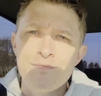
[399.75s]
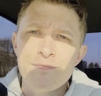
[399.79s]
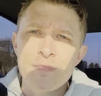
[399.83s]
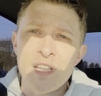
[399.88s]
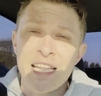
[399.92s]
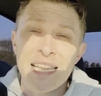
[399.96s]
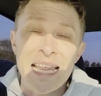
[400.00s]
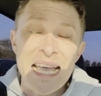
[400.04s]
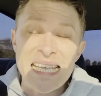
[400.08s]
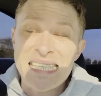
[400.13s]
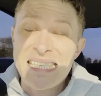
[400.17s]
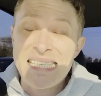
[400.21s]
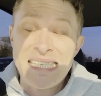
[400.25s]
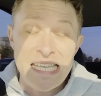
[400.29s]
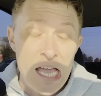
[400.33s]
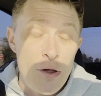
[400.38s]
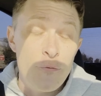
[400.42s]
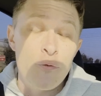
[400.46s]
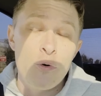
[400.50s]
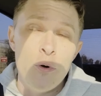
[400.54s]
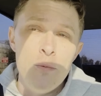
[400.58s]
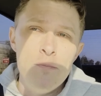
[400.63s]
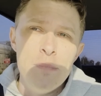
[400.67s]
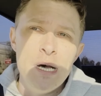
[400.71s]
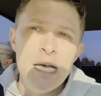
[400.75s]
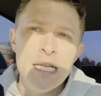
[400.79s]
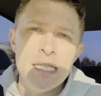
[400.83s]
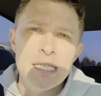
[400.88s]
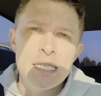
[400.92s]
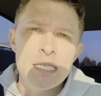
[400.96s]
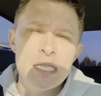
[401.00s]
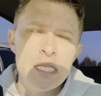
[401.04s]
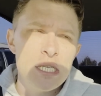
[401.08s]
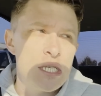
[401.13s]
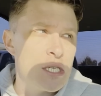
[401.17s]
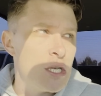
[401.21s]
the last several
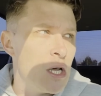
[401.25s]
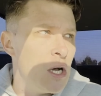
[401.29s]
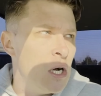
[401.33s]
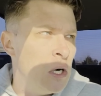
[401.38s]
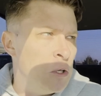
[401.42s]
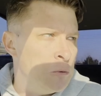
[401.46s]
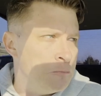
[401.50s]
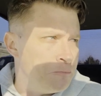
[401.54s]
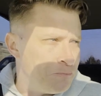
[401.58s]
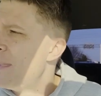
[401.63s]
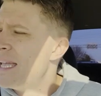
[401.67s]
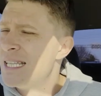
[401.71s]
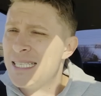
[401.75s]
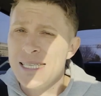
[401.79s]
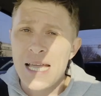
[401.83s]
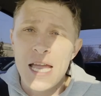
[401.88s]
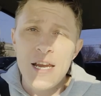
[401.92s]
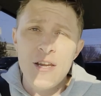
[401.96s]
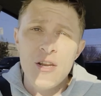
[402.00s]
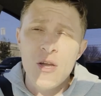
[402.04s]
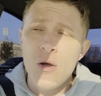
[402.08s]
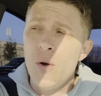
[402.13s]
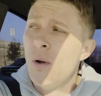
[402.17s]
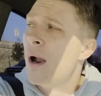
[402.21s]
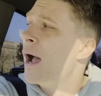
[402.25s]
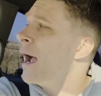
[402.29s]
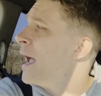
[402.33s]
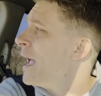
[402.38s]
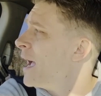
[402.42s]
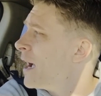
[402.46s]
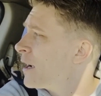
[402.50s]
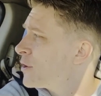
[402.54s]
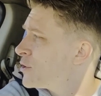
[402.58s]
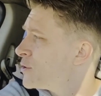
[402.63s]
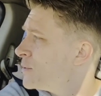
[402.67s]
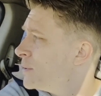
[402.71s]
months. So, and side note, I
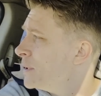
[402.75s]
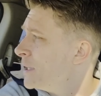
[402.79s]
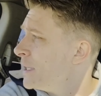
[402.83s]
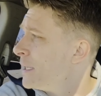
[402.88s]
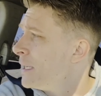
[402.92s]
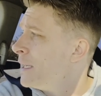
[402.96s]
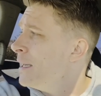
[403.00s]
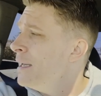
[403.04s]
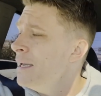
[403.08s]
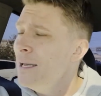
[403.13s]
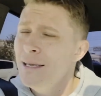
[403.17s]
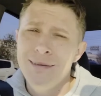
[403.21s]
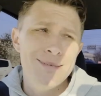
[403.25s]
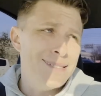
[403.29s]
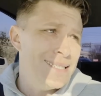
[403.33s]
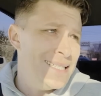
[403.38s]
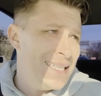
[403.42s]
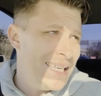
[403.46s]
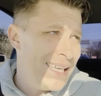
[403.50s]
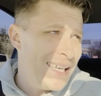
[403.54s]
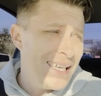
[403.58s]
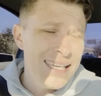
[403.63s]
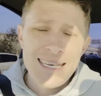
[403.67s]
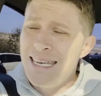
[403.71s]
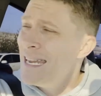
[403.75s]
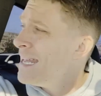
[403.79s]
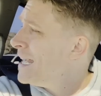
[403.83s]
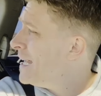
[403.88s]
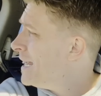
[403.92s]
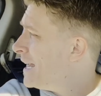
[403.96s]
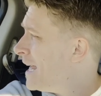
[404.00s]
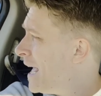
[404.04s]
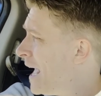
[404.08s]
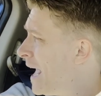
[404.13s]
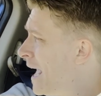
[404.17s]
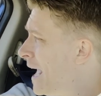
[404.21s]
actually did
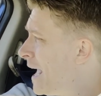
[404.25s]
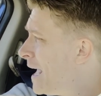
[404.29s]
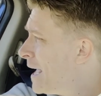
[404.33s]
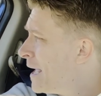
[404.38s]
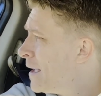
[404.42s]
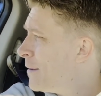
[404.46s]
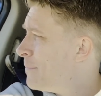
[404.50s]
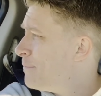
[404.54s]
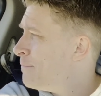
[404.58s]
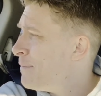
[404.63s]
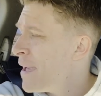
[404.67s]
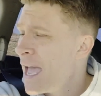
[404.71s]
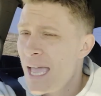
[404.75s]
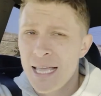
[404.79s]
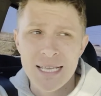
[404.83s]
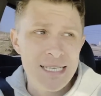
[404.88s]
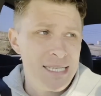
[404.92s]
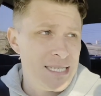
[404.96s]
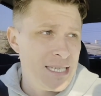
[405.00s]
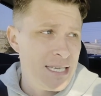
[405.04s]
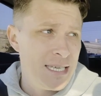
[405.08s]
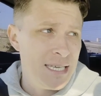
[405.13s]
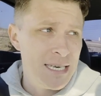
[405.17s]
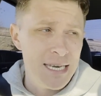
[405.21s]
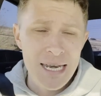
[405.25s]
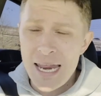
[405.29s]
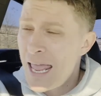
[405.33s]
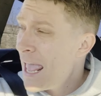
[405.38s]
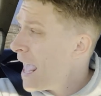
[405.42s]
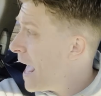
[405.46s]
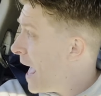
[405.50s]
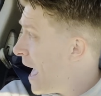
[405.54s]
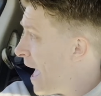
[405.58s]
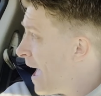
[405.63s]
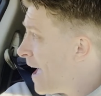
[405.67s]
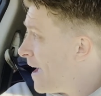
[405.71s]
a
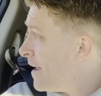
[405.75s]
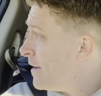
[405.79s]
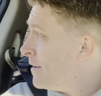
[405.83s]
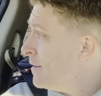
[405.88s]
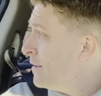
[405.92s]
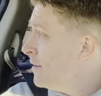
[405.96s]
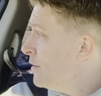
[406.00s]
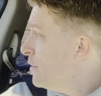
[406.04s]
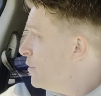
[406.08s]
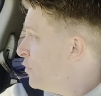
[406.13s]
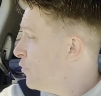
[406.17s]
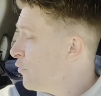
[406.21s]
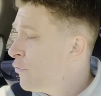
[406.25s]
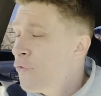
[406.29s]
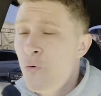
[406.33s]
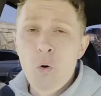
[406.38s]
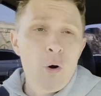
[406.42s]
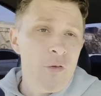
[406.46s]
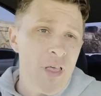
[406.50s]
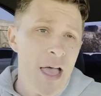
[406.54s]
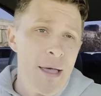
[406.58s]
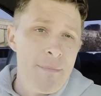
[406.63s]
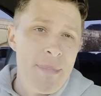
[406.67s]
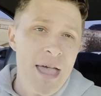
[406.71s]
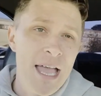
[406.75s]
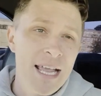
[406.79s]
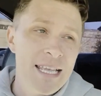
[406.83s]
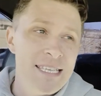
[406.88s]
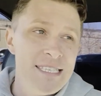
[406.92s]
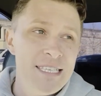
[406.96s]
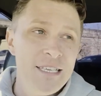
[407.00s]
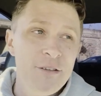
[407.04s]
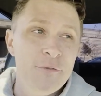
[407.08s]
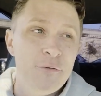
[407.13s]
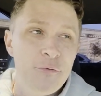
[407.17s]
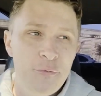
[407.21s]
magazine ad for that
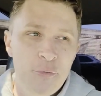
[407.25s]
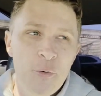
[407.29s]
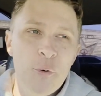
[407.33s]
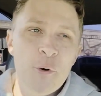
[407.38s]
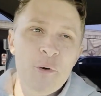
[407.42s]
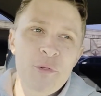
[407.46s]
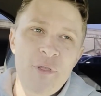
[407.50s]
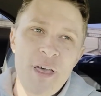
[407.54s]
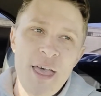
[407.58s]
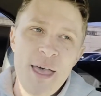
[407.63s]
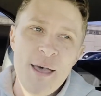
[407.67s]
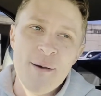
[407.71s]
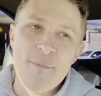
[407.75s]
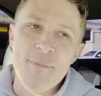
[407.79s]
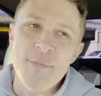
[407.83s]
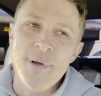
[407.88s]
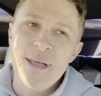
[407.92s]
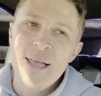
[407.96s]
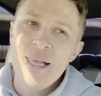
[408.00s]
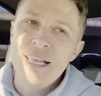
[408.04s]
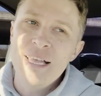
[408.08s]
magazine for them